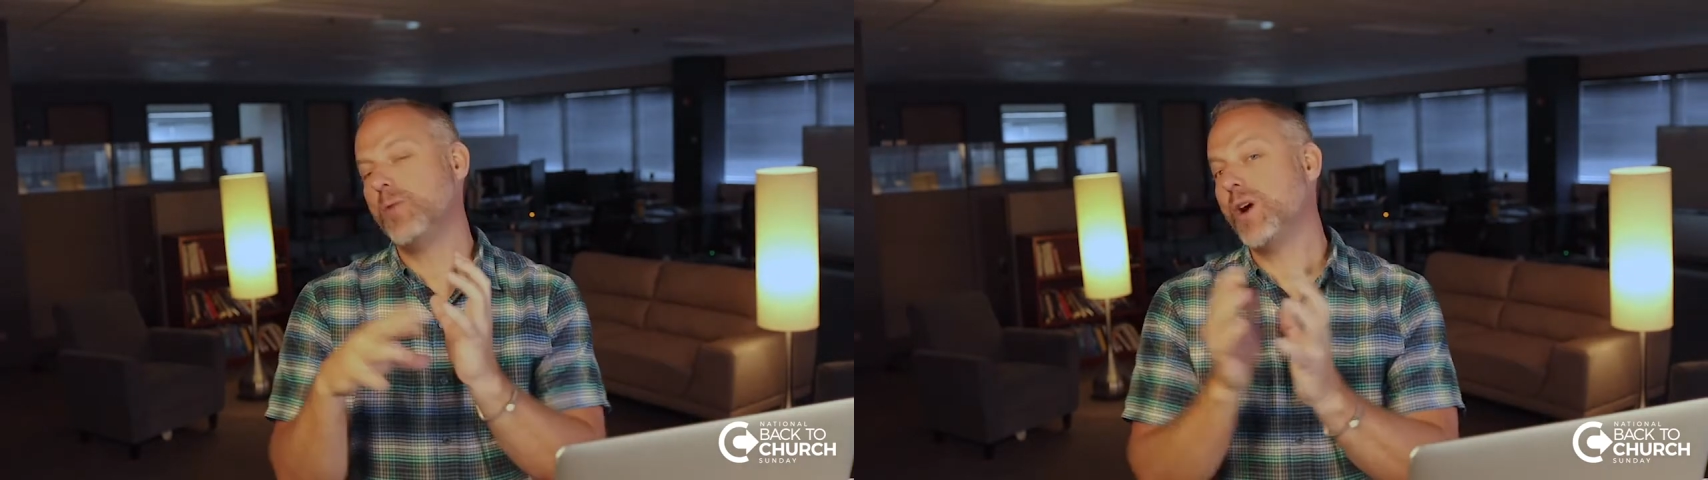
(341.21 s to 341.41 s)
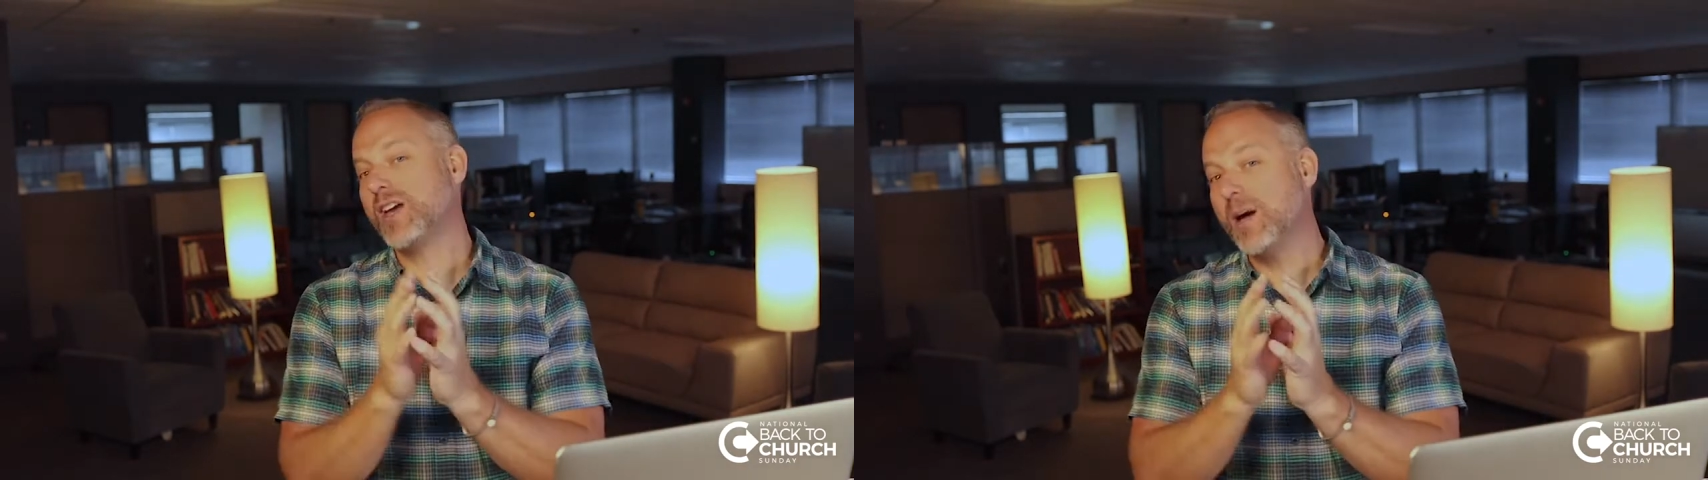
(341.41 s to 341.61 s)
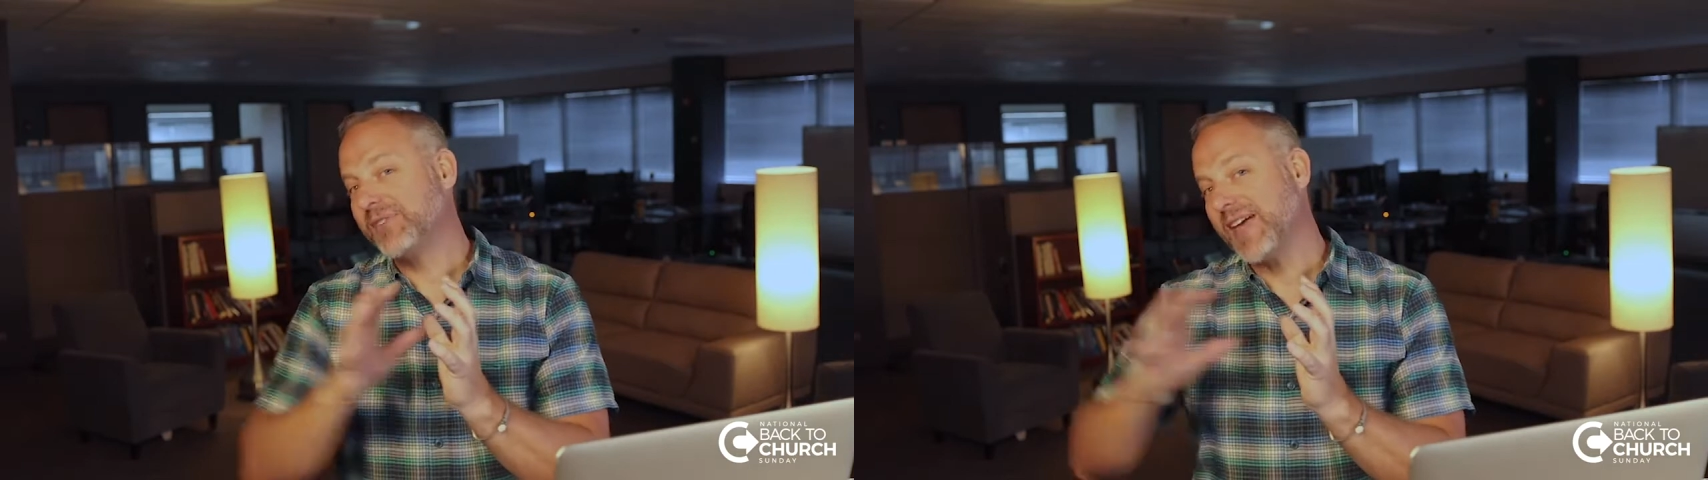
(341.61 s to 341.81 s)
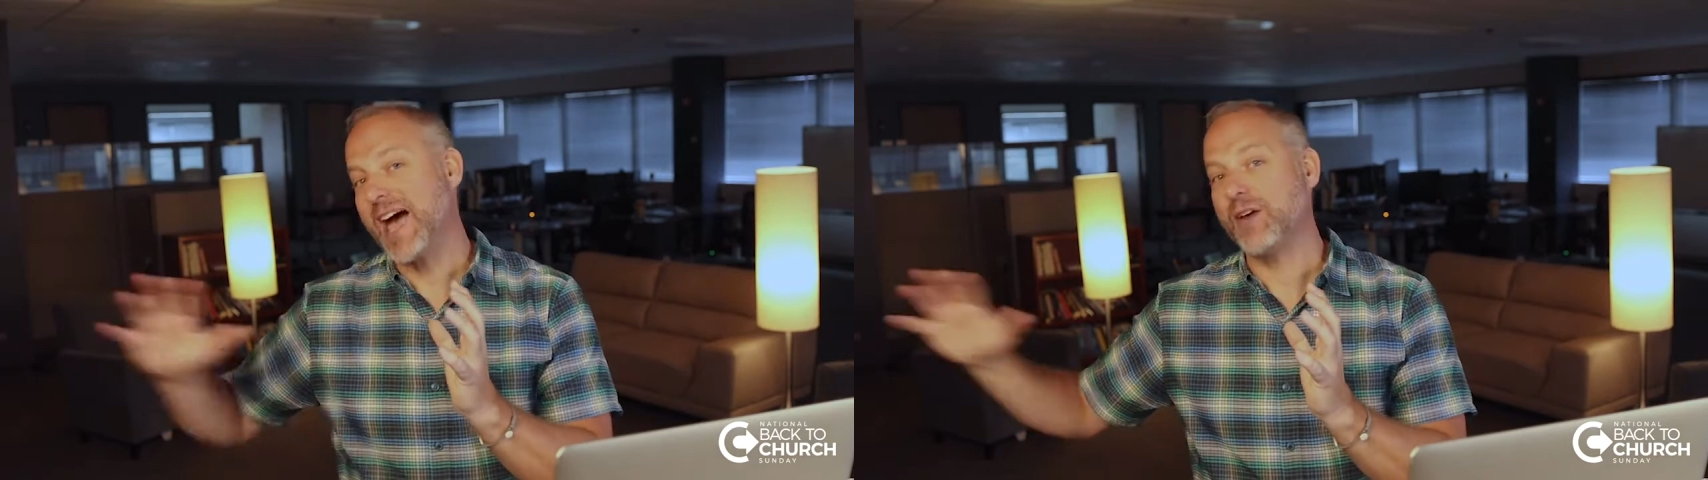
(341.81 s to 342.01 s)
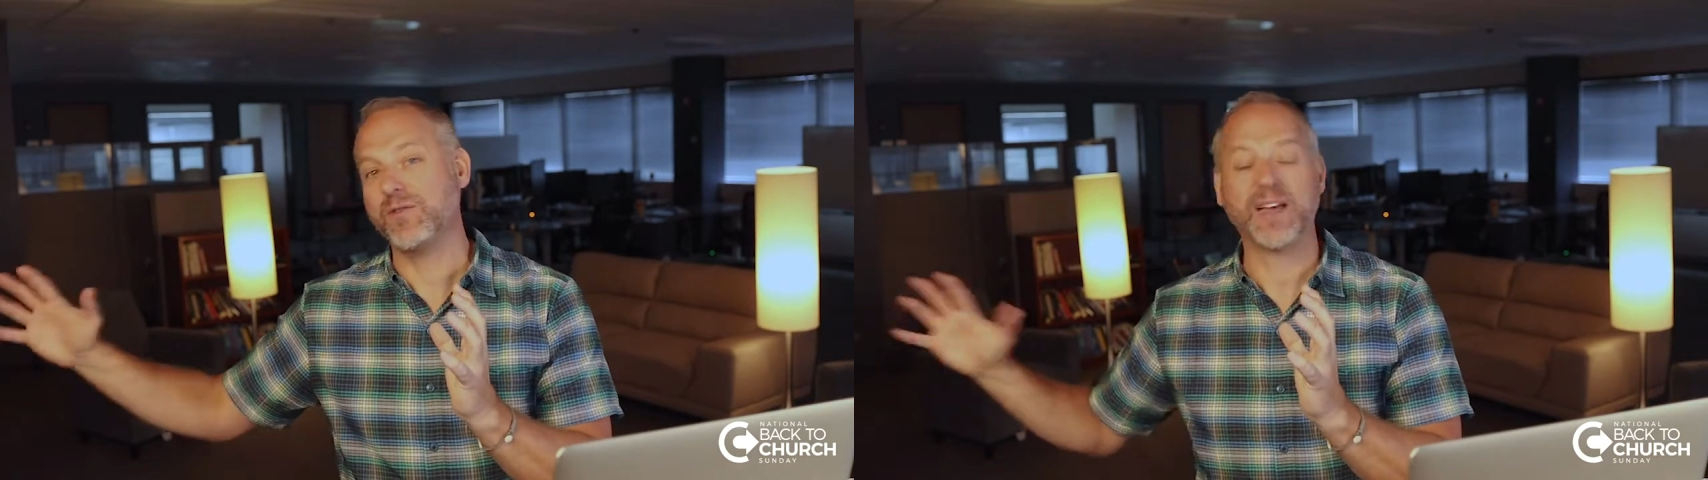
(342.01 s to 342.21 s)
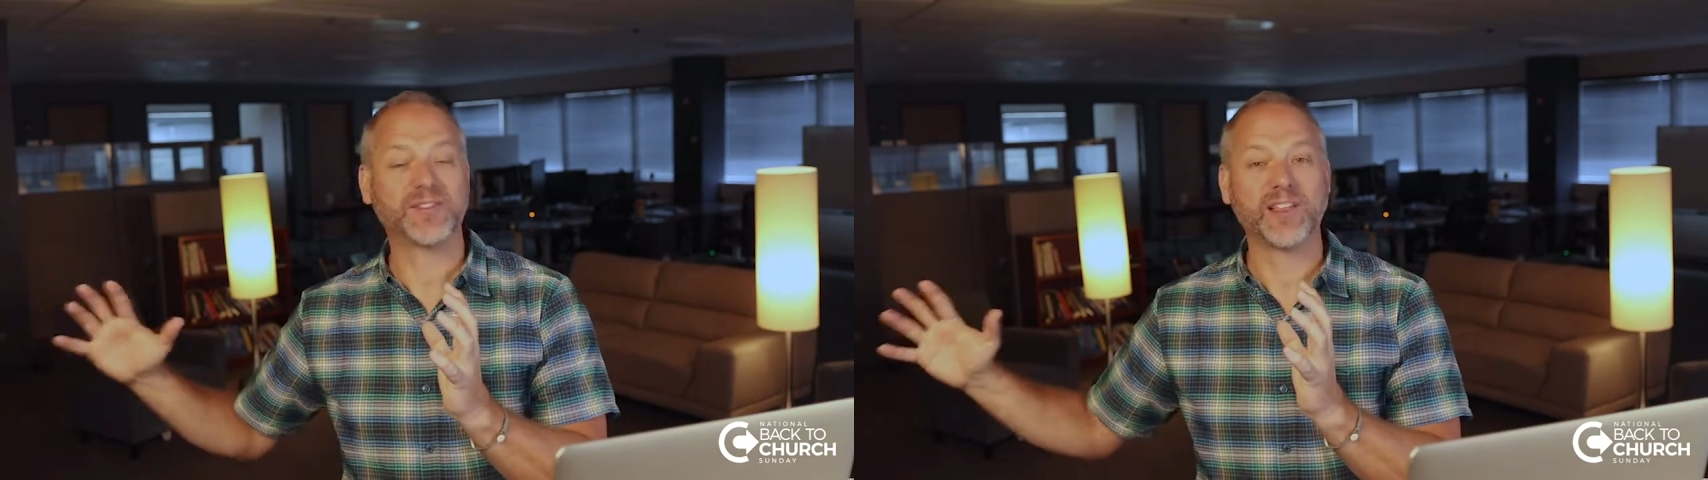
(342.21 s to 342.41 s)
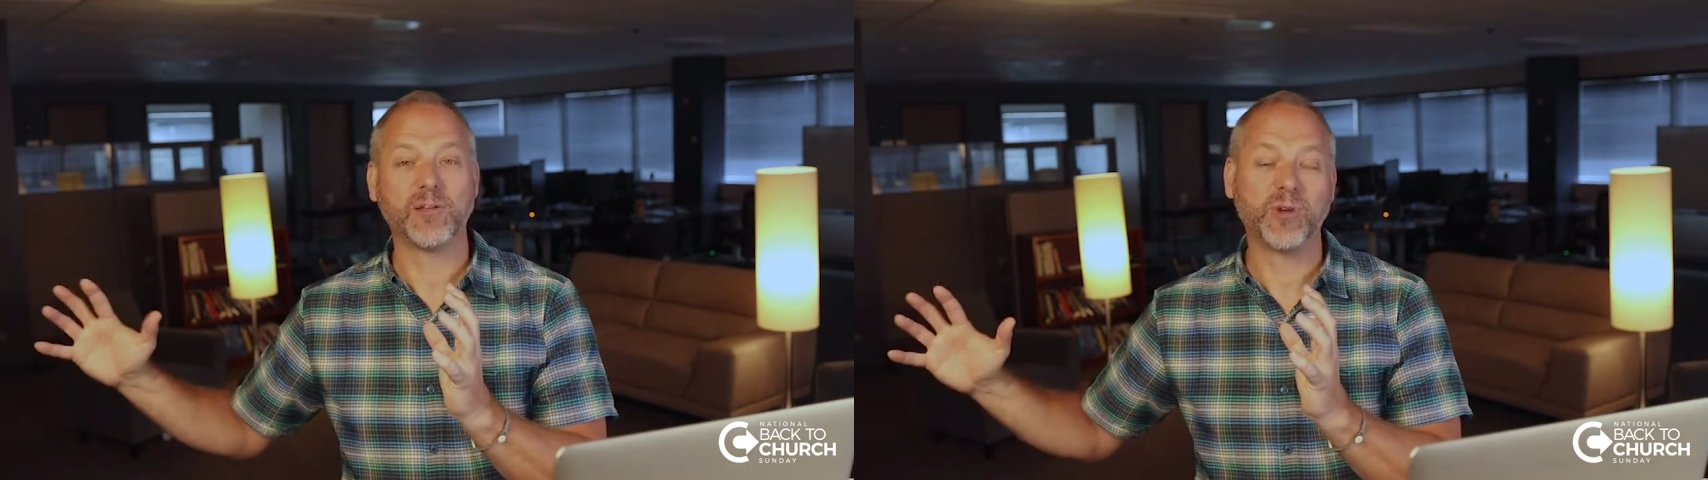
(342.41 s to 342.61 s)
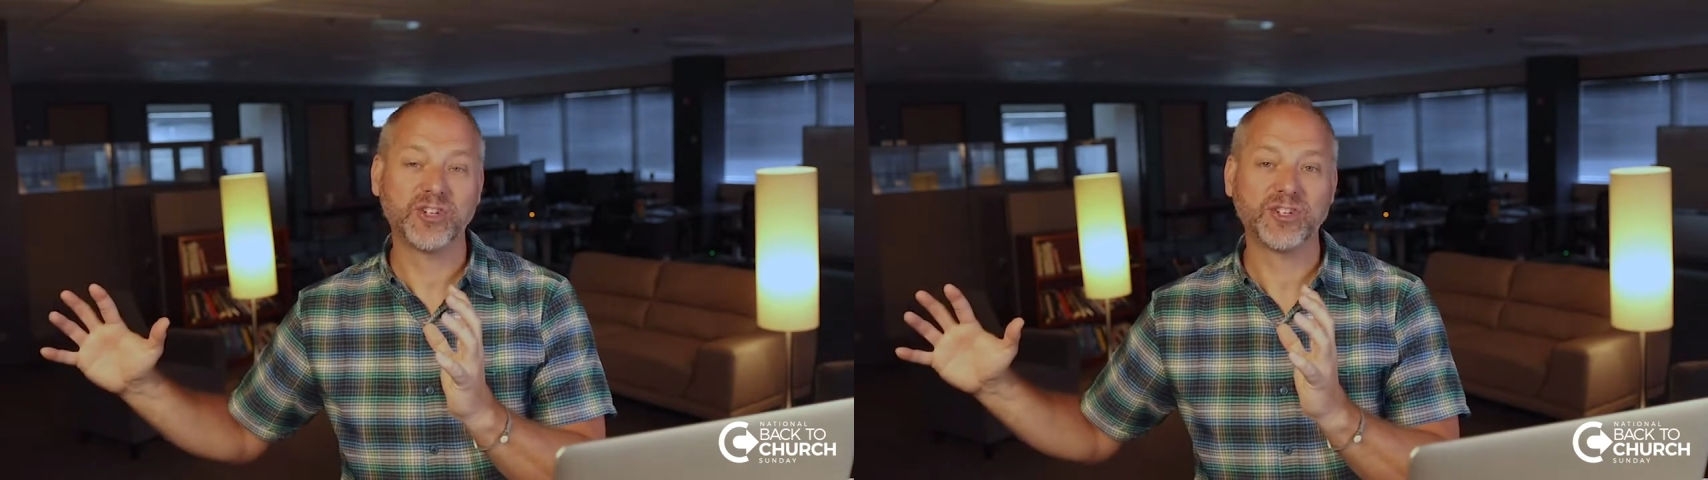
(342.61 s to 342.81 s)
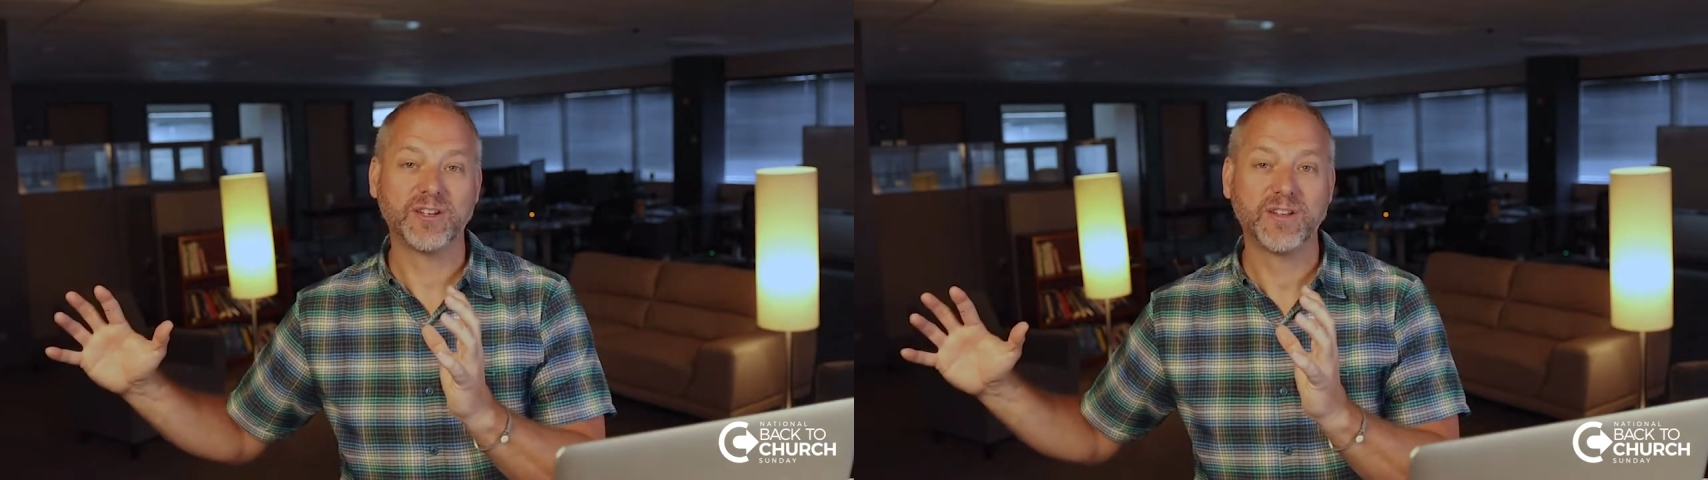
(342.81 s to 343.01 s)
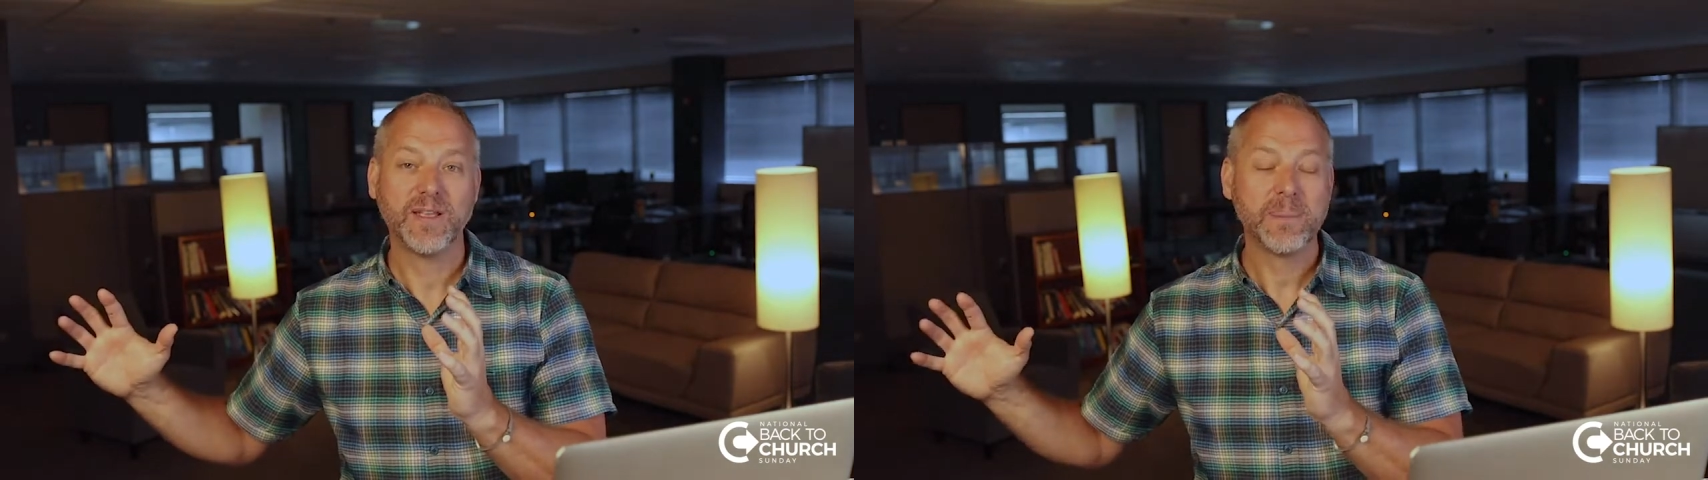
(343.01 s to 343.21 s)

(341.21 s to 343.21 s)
and what comes out of that celebration.